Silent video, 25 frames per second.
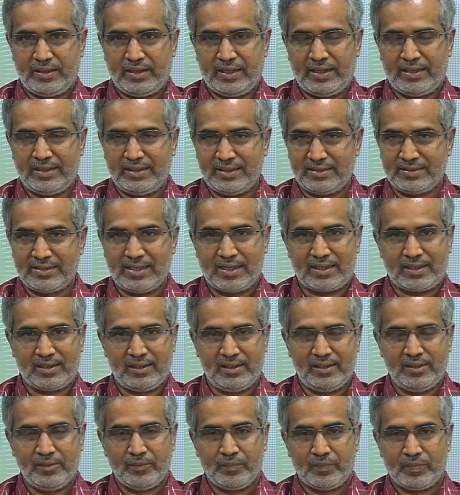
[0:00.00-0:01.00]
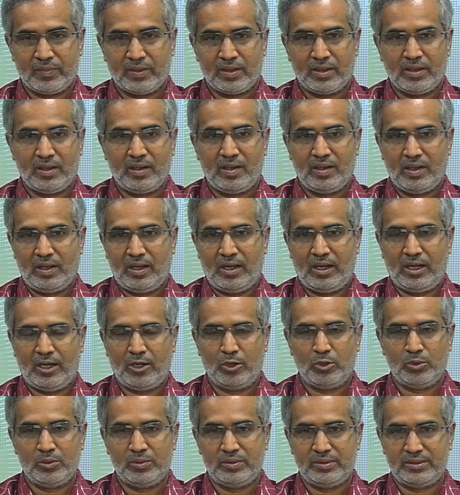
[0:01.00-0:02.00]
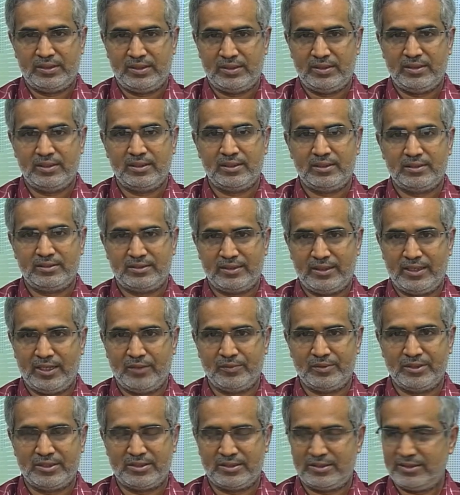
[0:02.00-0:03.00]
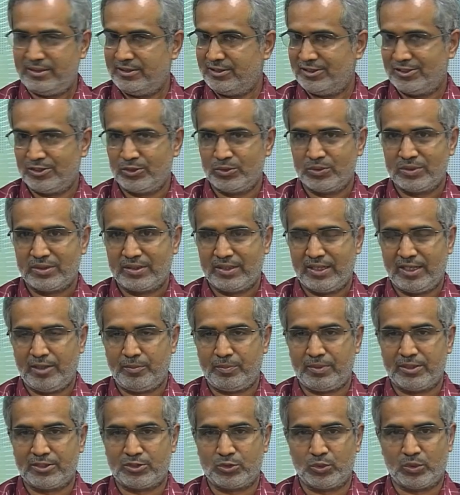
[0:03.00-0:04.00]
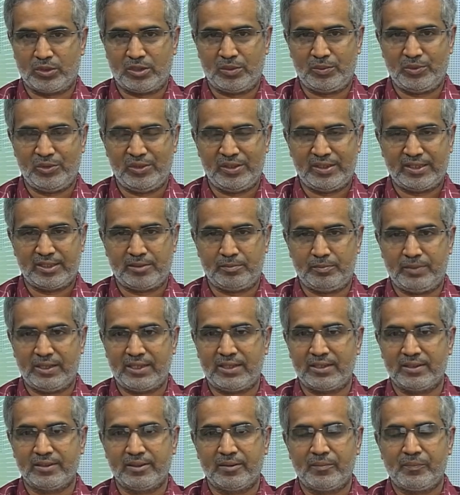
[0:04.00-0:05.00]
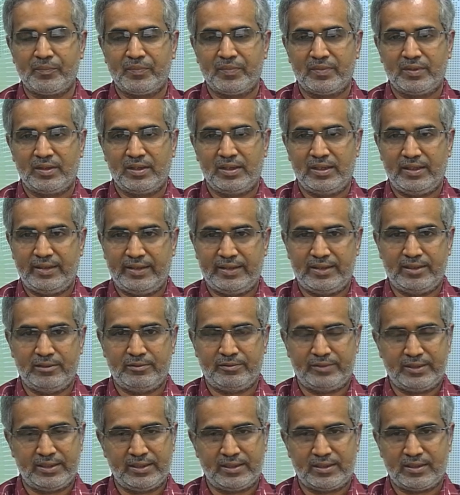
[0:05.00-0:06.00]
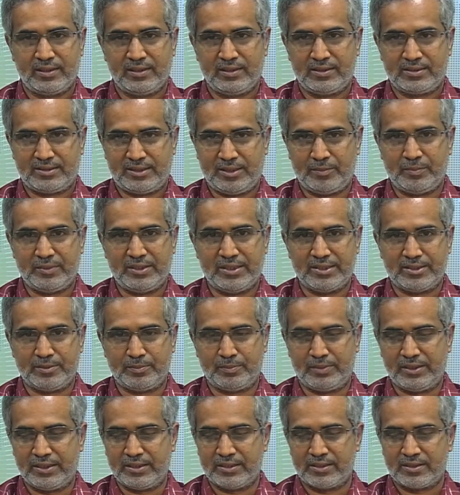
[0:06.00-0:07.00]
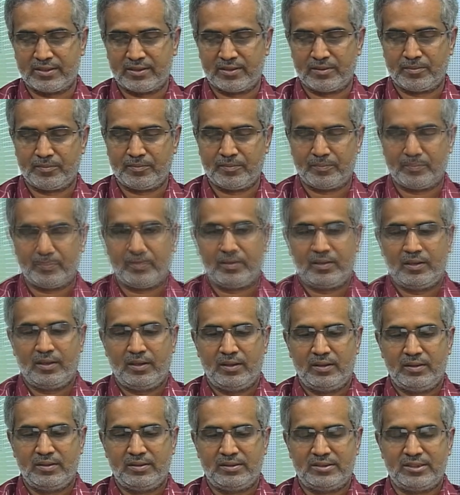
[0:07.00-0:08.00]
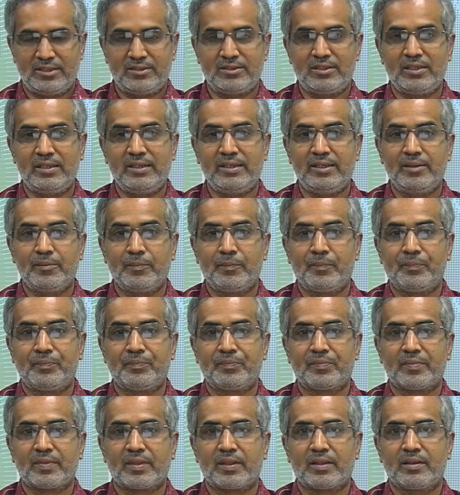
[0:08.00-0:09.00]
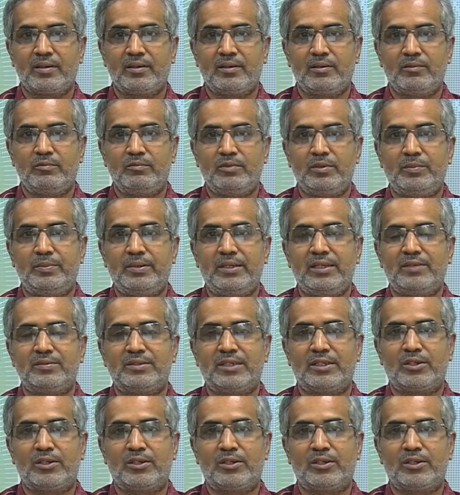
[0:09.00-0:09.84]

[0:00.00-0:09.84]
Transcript: and exactly how gender and diversity issues help us to communicate better in different STEM disciplines. Generally, we believe